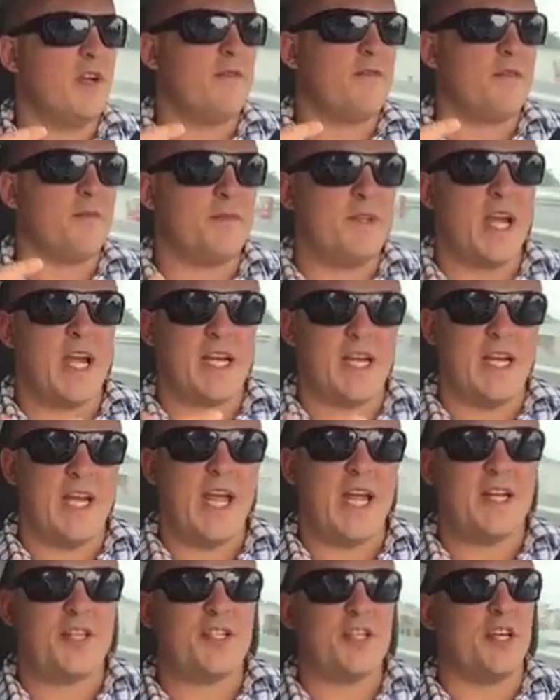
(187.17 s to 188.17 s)
from taking
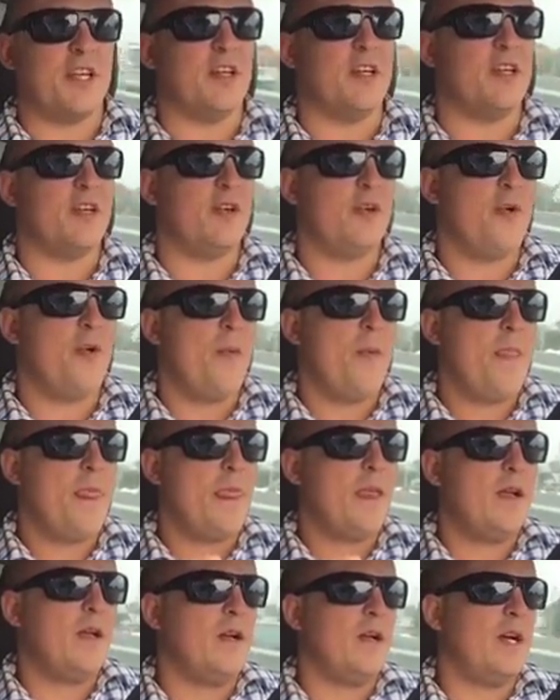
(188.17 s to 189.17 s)
action.
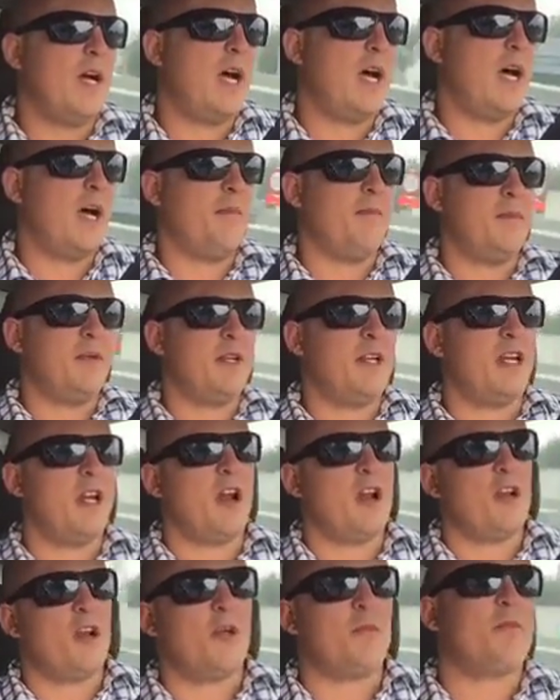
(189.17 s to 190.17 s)
Um, you
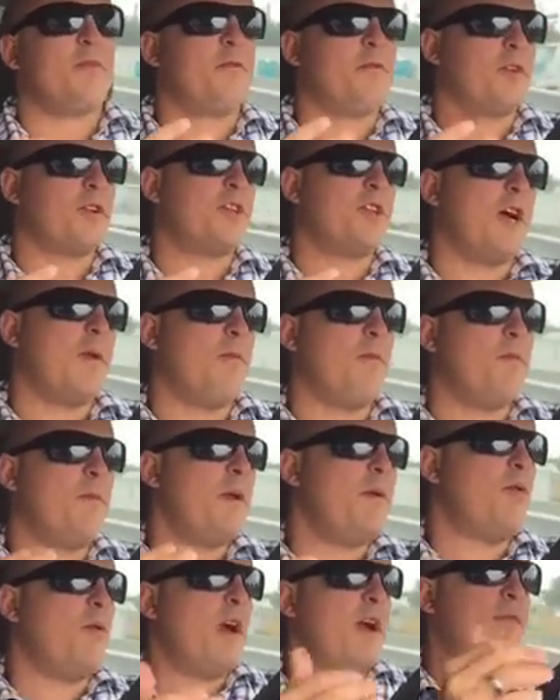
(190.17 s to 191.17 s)
know, like, for example,
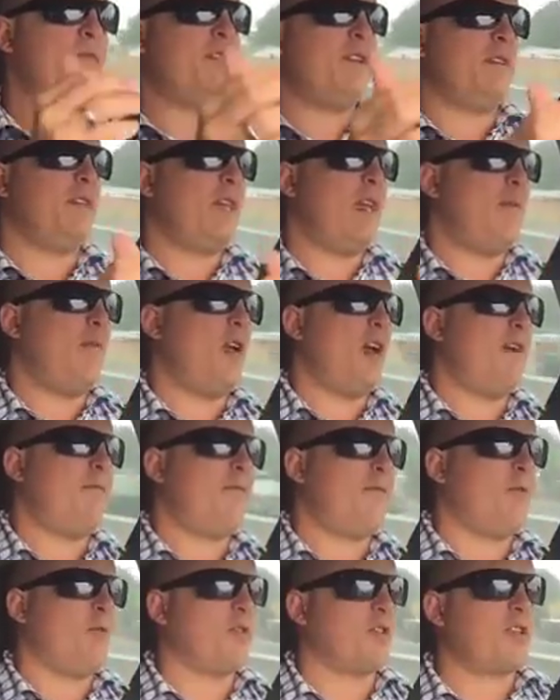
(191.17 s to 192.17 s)
people have, they might have
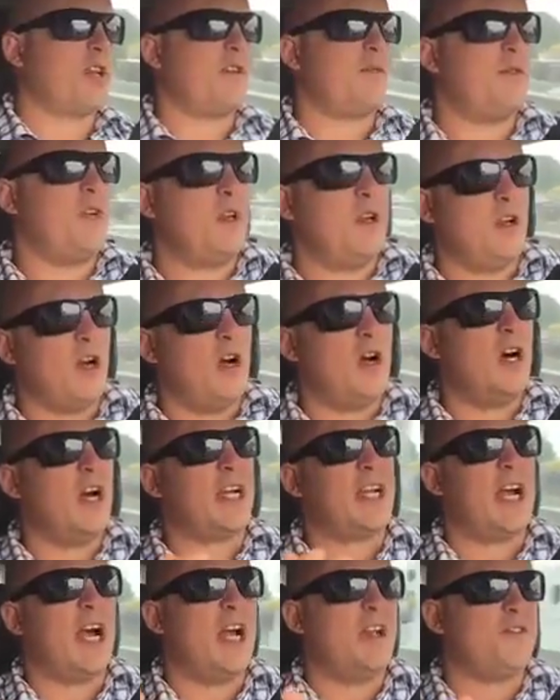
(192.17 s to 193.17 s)
thoughts go through, oh, I
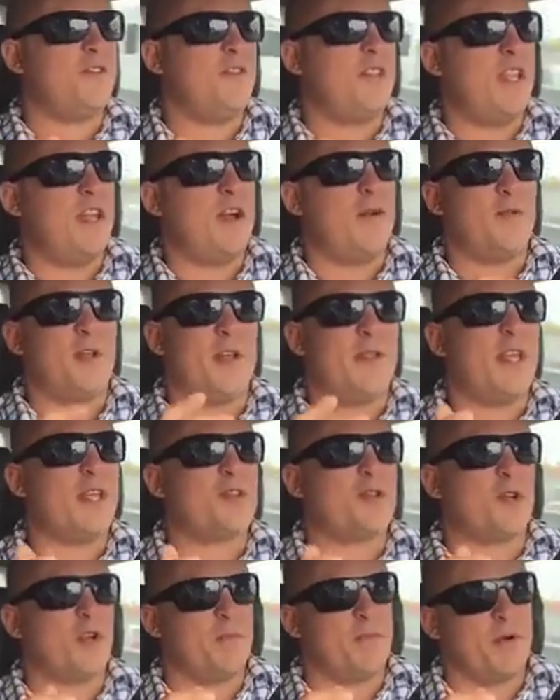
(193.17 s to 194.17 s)
can't do that, I'm not that
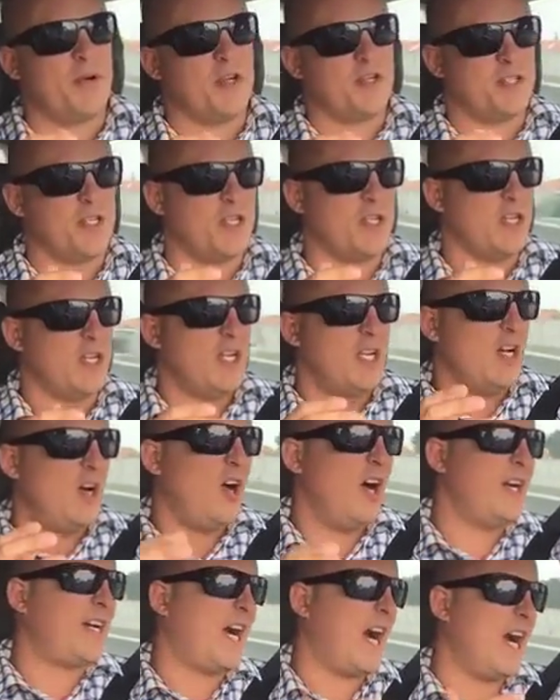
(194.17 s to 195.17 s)
sort of person,
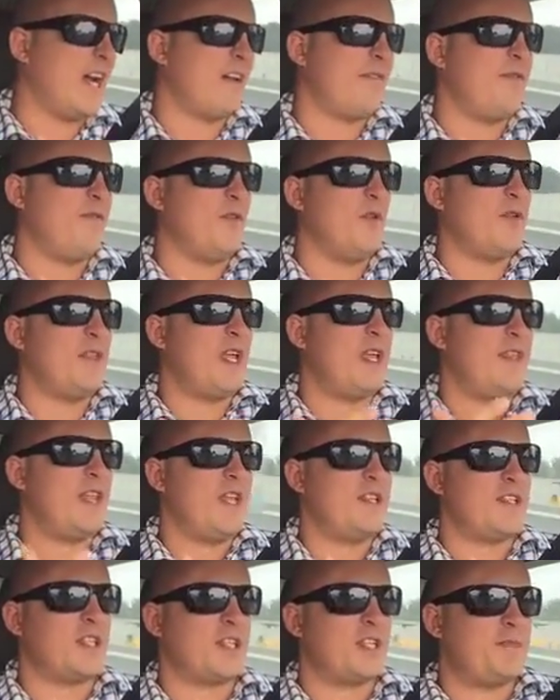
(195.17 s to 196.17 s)
I can't afford that,
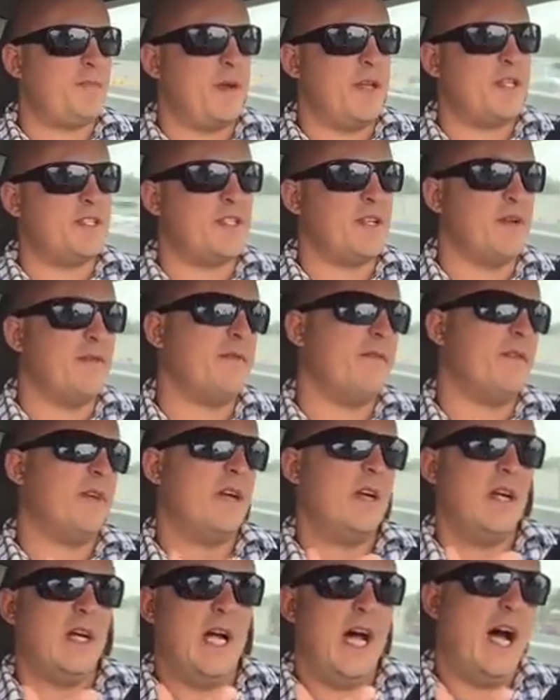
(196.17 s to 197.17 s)
that's expensive.
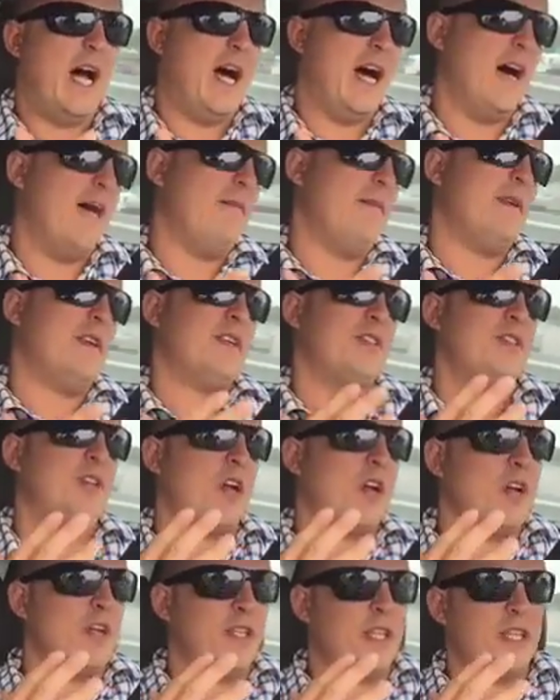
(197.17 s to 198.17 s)
Um,
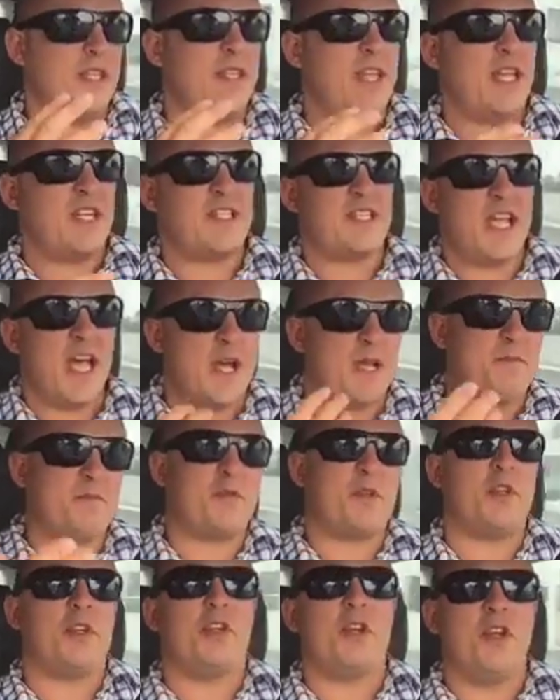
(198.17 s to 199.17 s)
so they start
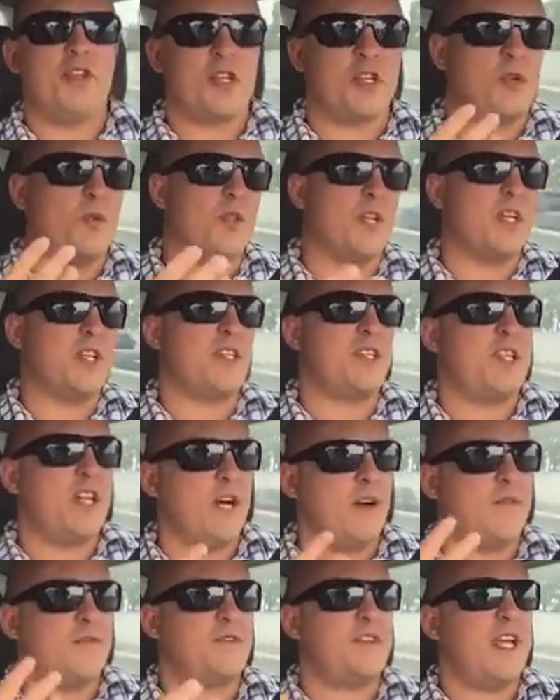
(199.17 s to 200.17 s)
using all this
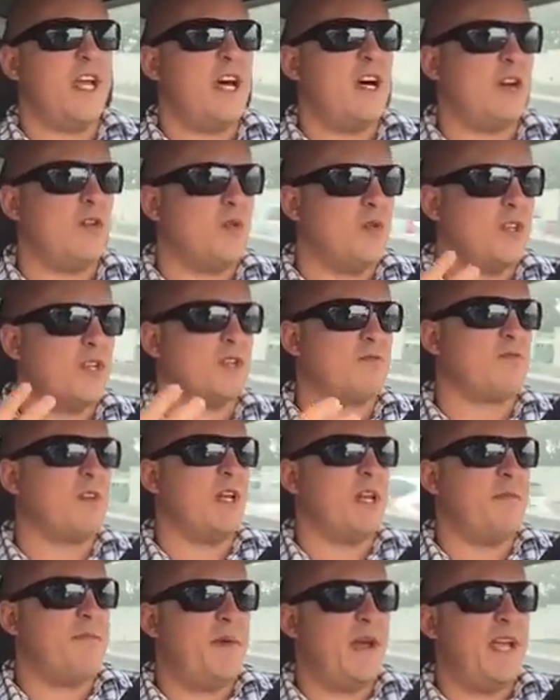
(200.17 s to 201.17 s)
self-doubt, all this
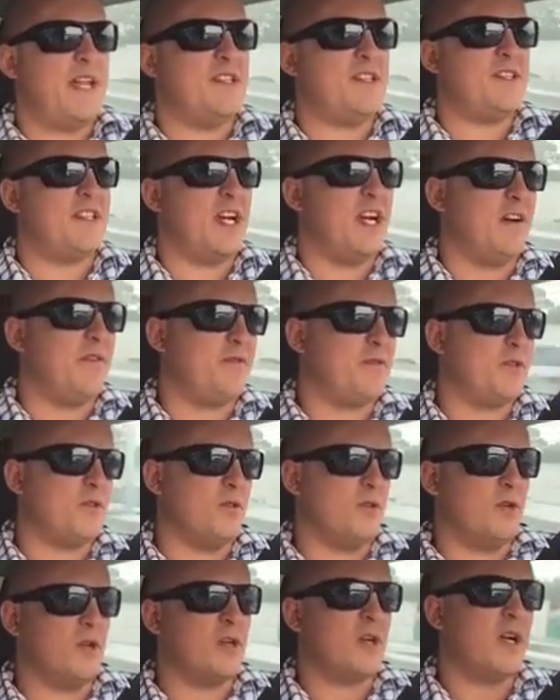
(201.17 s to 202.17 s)
really bad
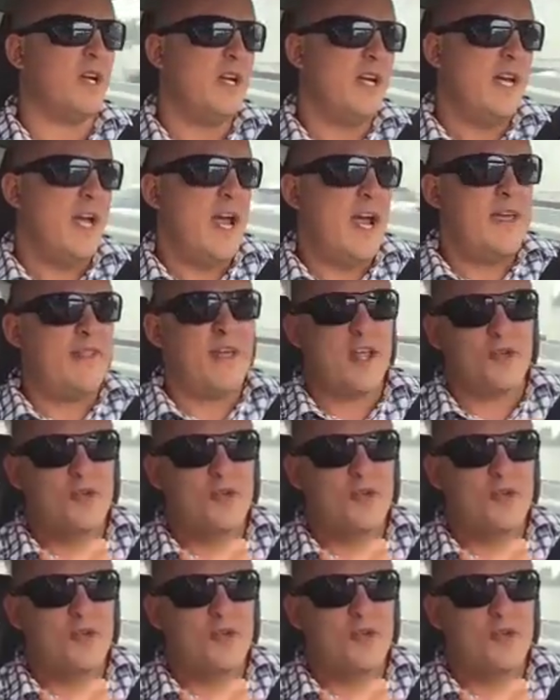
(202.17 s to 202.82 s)
self-talk, and they